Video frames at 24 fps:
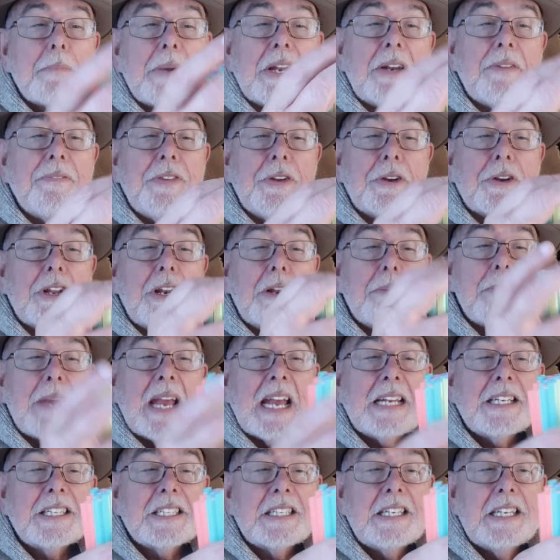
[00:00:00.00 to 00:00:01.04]
if you can
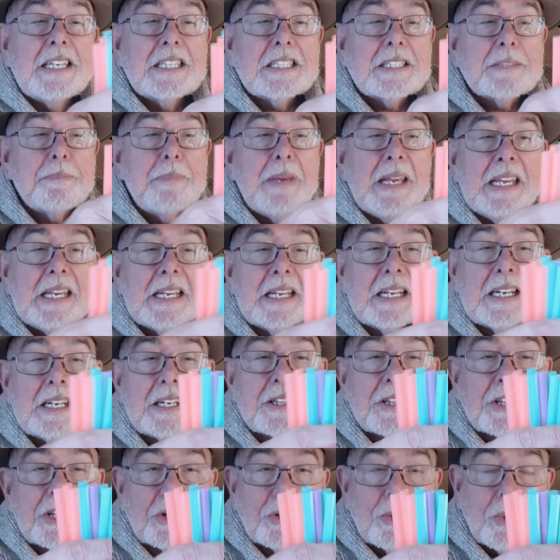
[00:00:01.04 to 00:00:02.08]
imagine this being
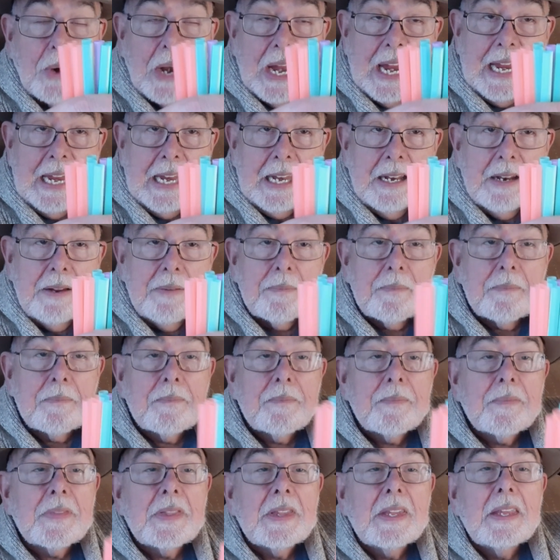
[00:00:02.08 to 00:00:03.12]
the grain,
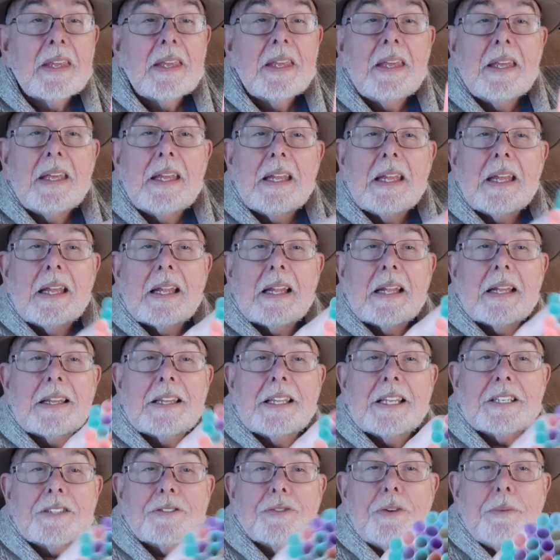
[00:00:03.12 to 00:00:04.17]

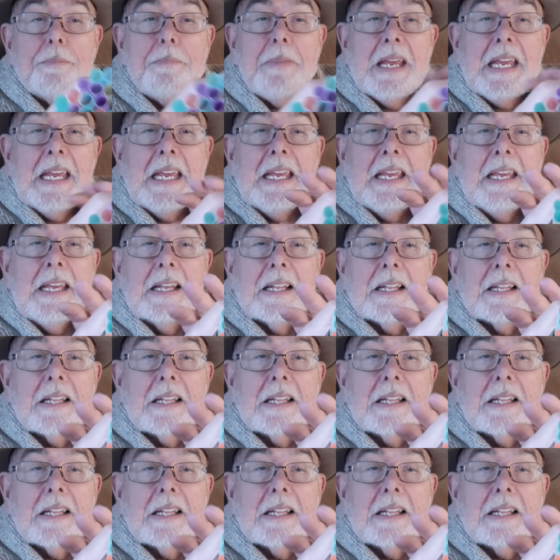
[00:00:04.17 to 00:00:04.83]
this would be